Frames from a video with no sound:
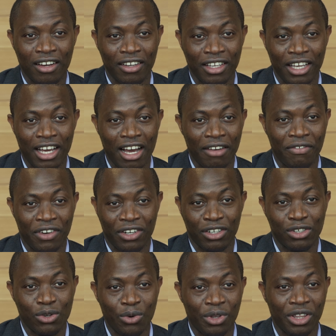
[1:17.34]
he had very
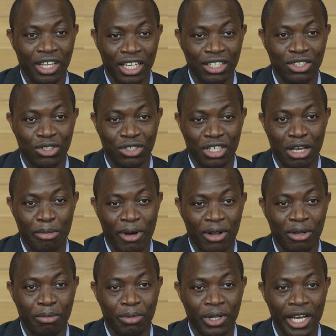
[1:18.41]
glowing things to say about
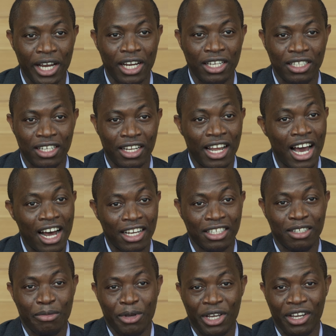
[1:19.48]
the place and
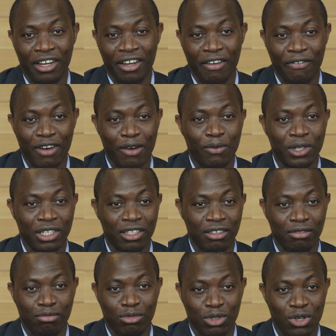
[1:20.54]
asked me if I would
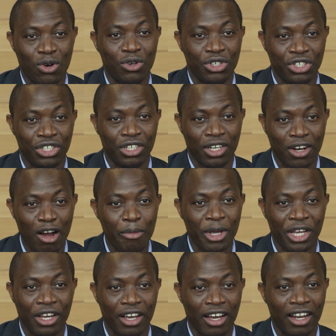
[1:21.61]
consider coming
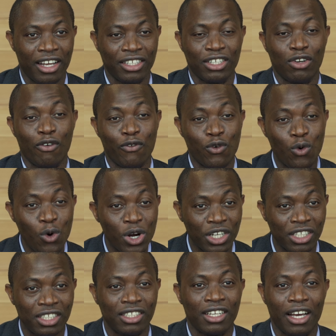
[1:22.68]
here and I said of
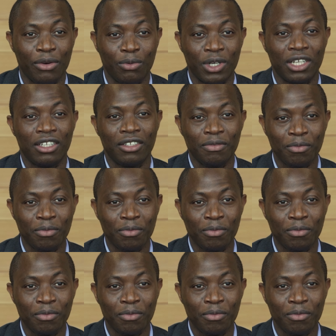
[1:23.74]
course I would.